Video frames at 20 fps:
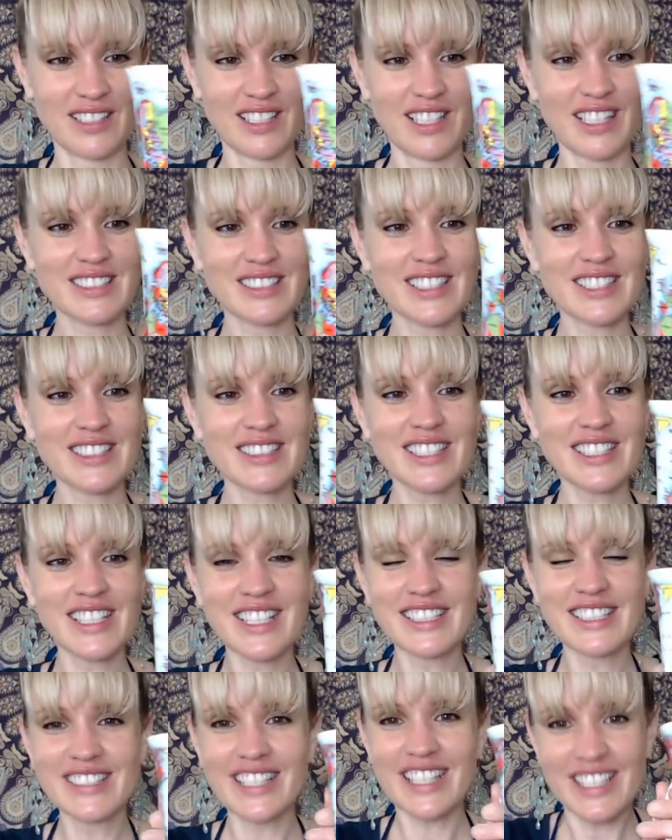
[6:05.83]
This doesn't
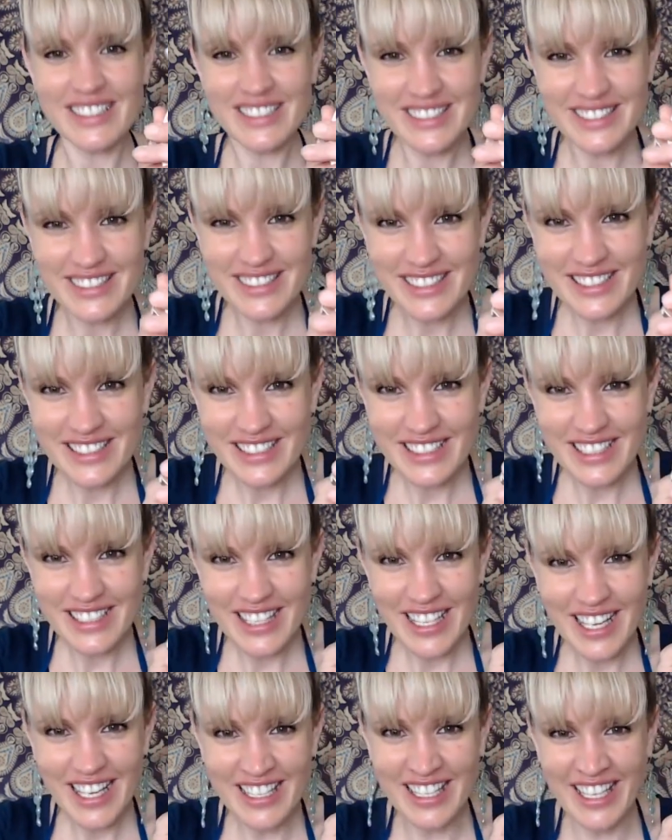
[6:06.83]
exist,
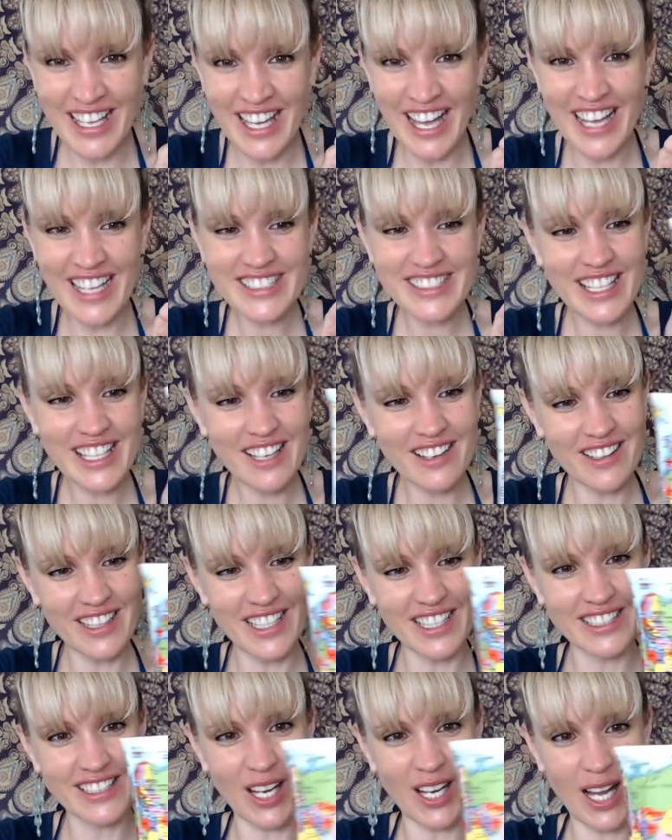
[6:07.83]
and yet here it
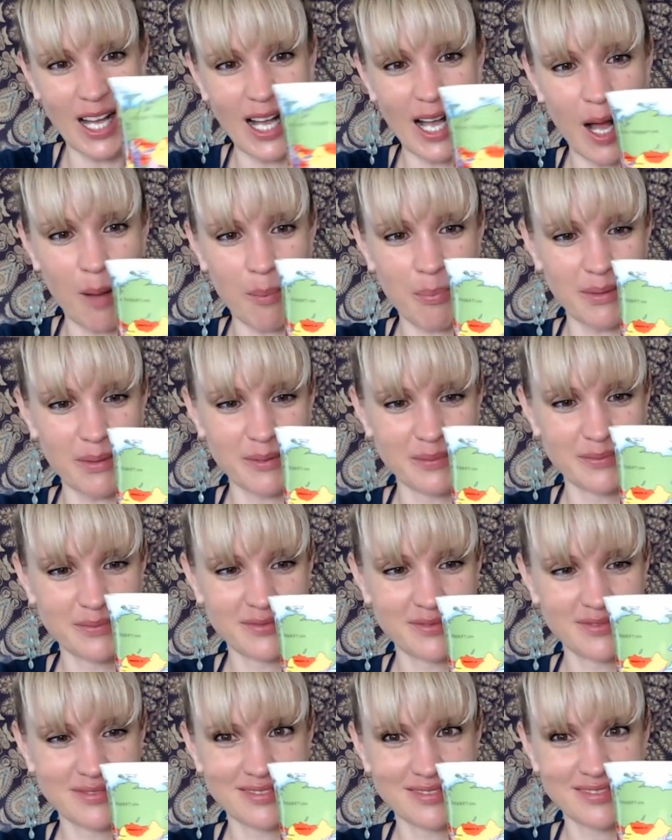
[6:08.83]
is on a cup.
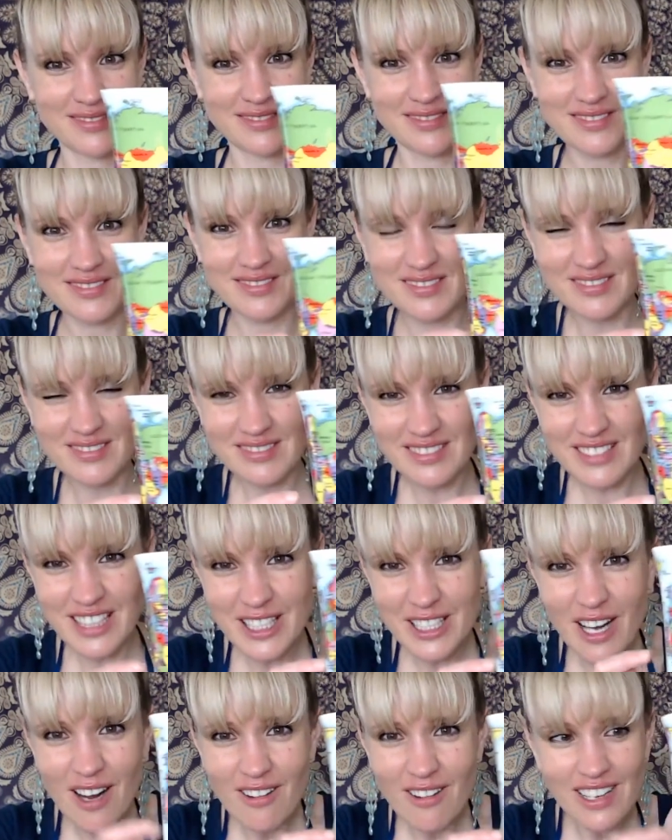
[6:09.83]
You
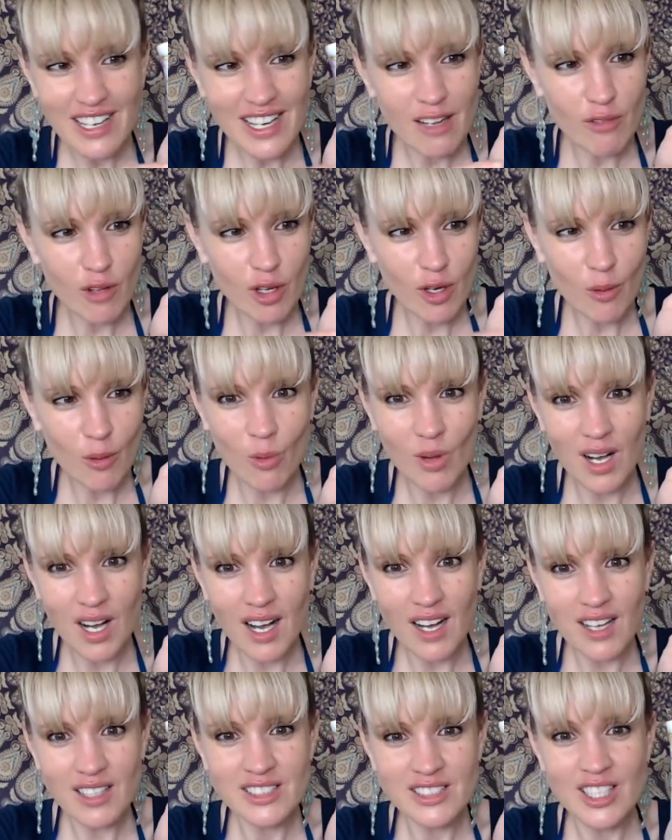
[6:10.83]
don't live on a
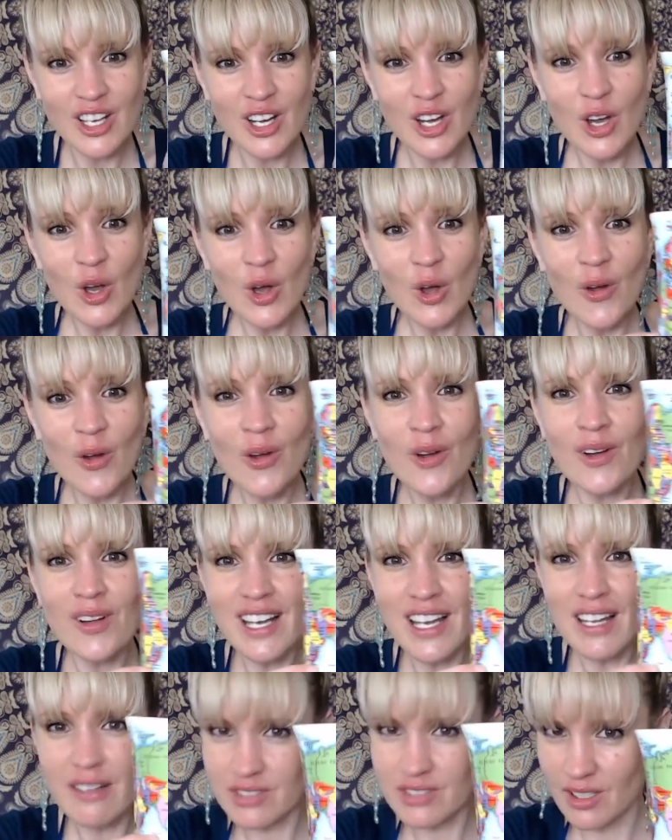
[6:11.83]
world. Who
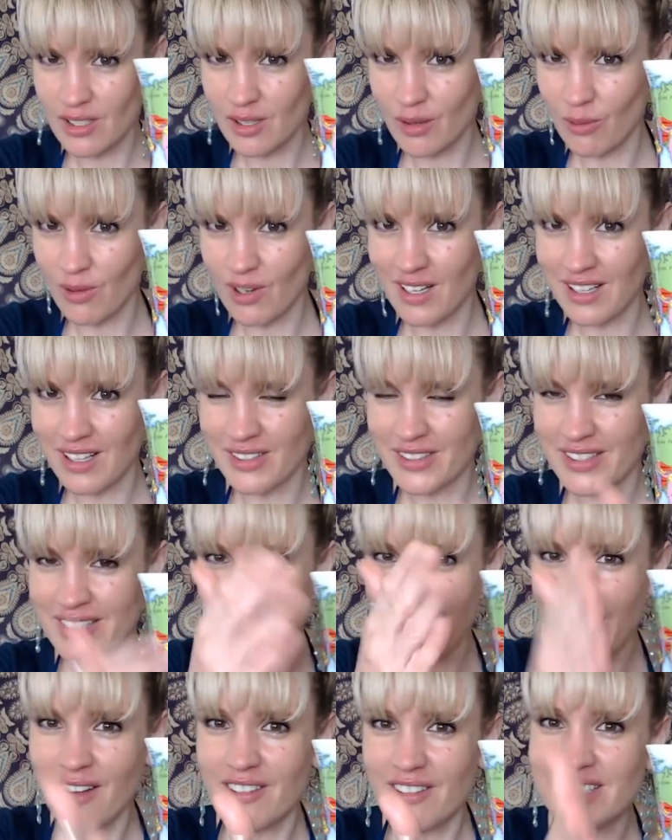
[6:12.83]
lives on a world?
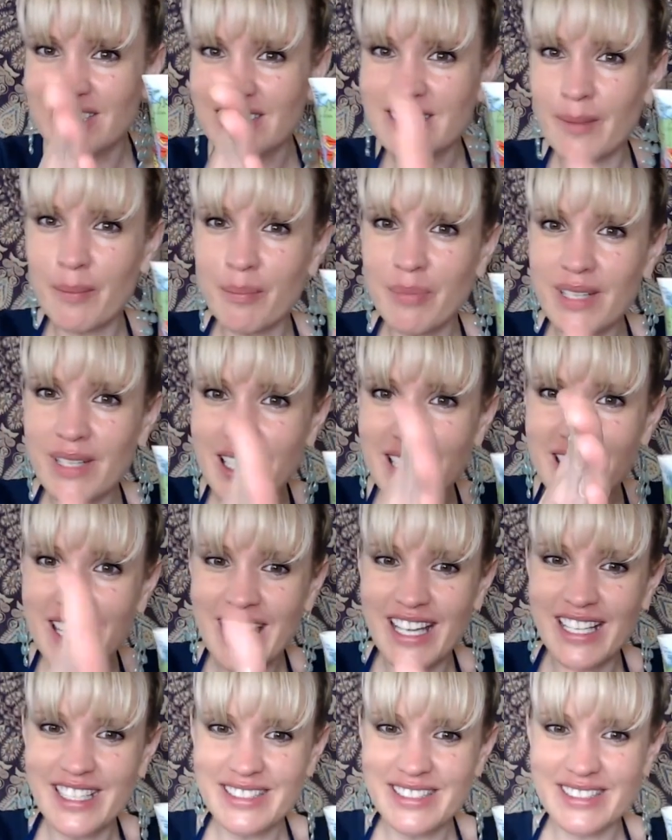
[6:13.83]
There is simply
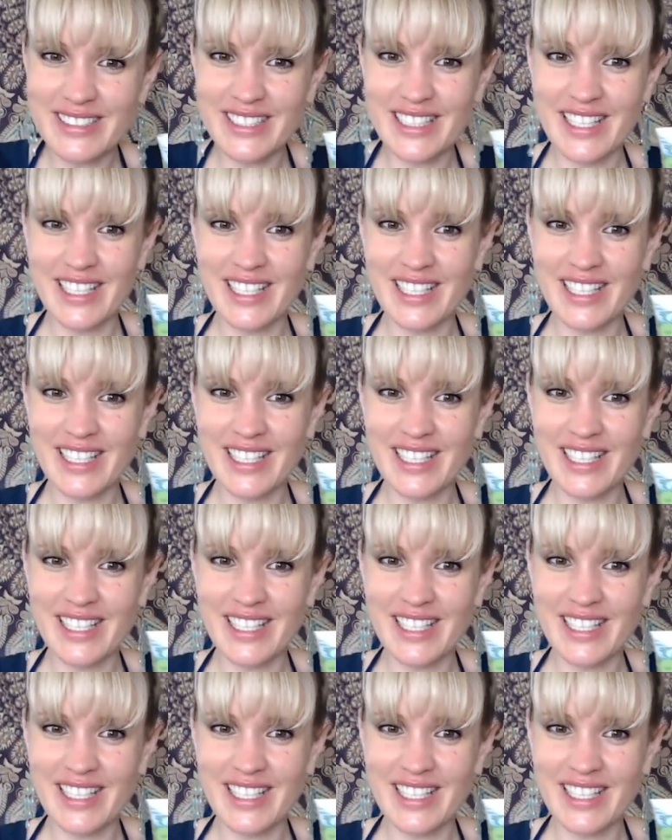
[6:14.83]
this.